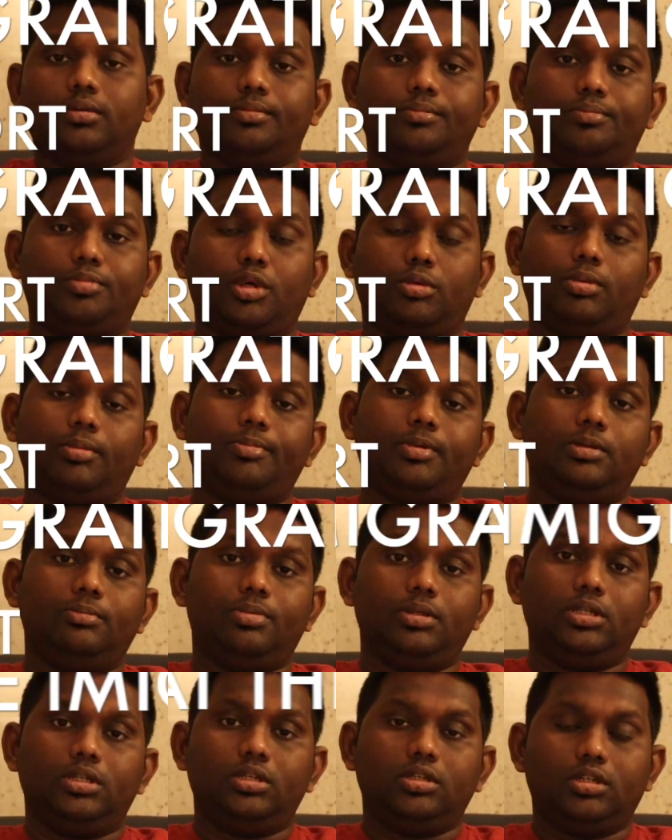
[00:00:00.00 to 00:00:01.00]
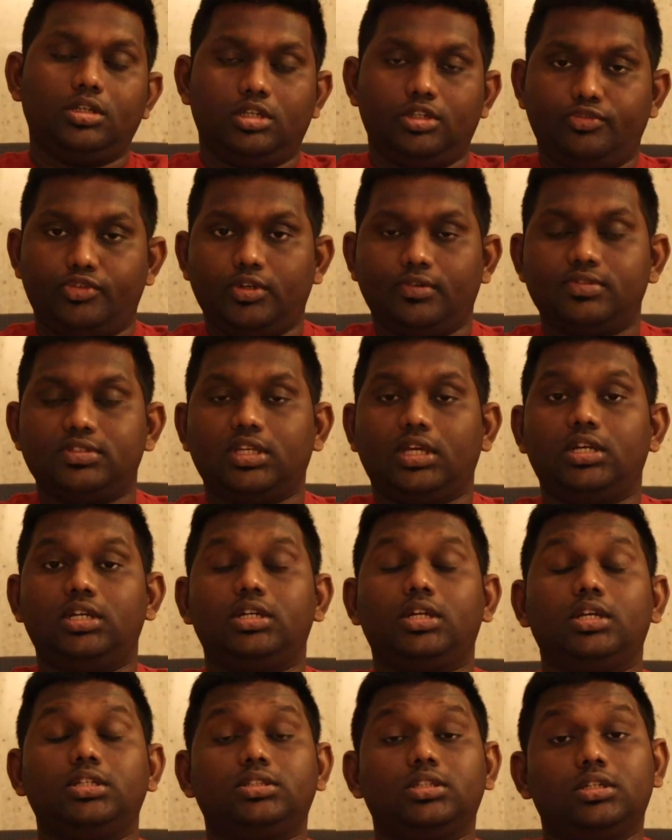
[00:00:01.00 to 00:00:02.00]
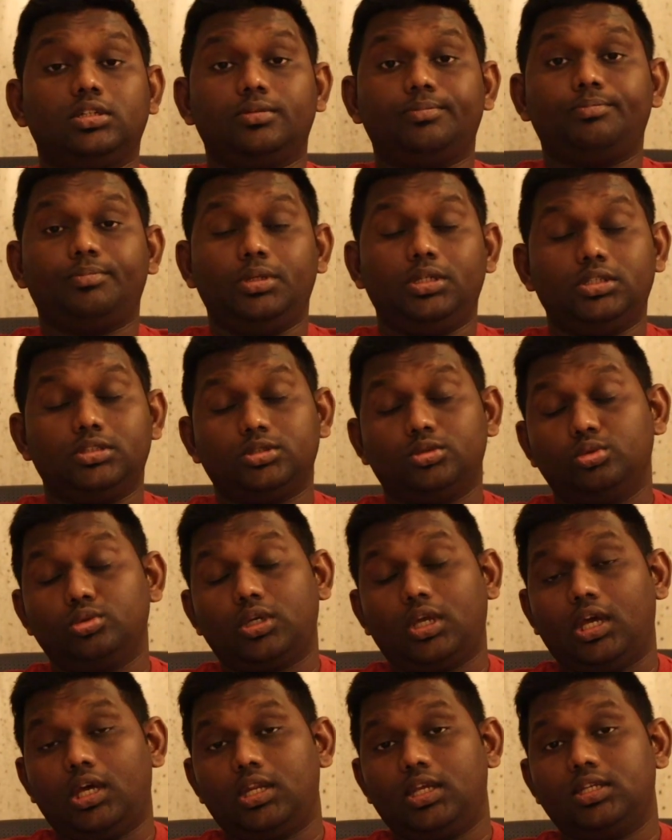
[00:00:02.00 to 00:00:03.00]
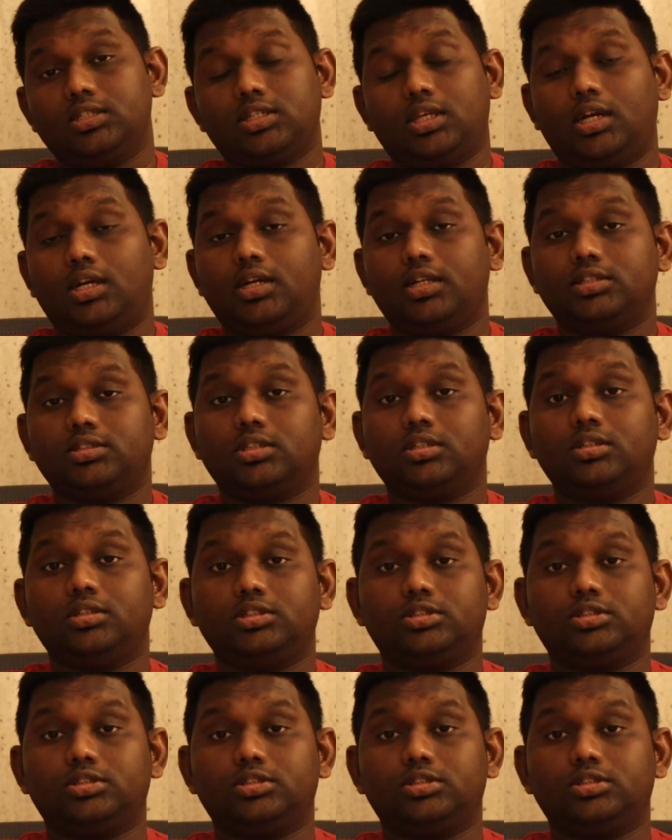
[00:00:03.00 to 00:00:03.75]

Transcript: proper PPE, and if you have sanitizer, please do carry a sanitizer.